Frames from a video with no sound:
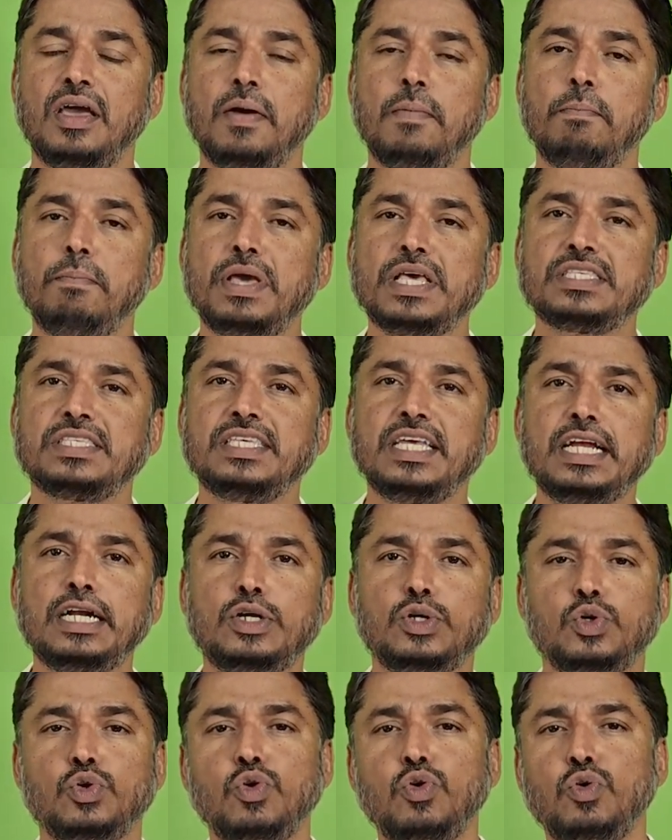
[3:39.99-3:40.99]

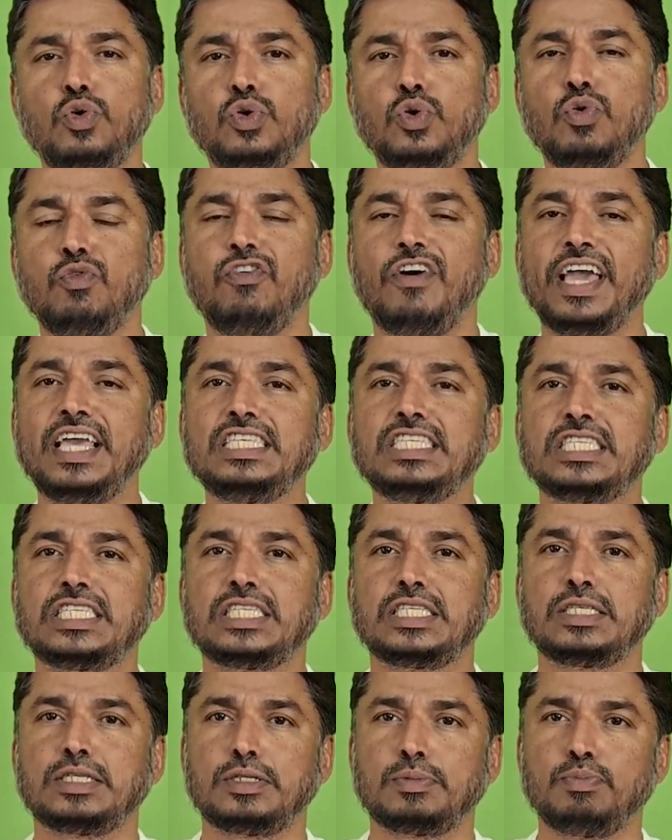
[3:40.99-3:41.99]
mixing 2 to 5
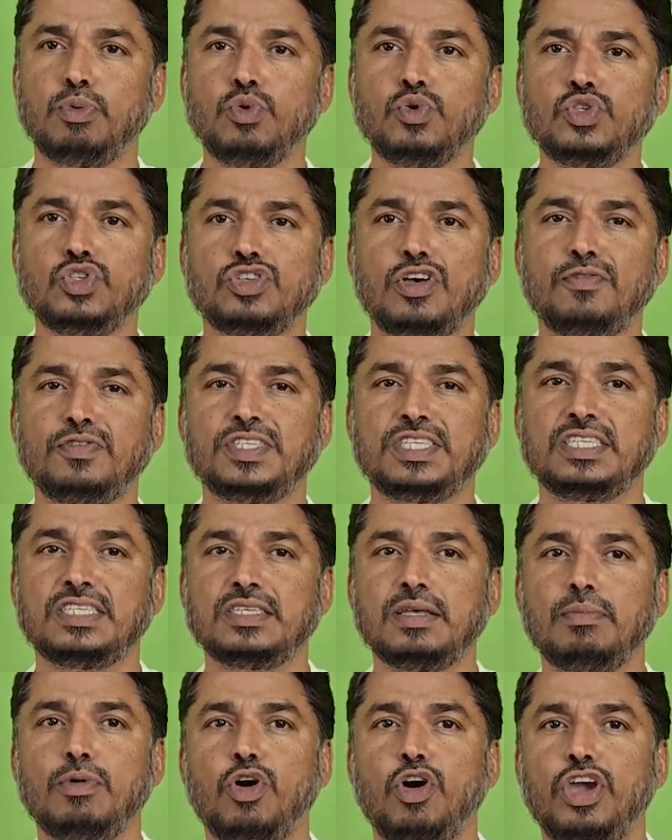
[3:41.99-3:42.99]
spoons of
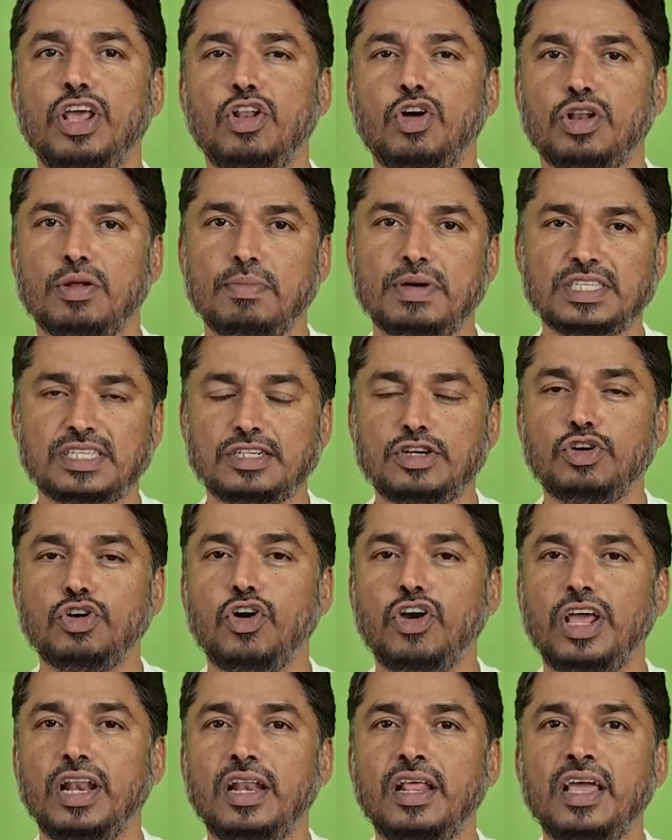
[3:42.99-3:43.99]
sesame oil or mustard
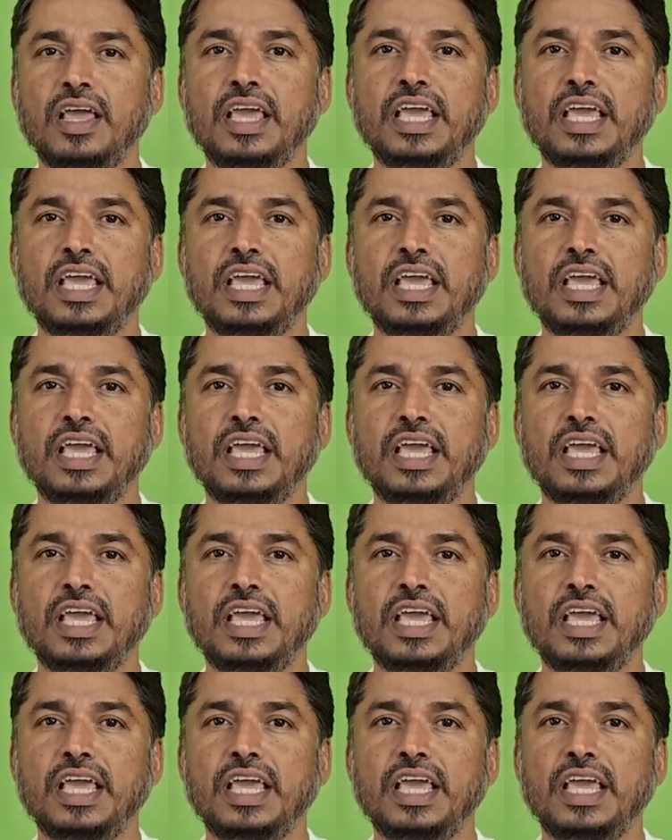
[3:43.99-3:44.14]
oil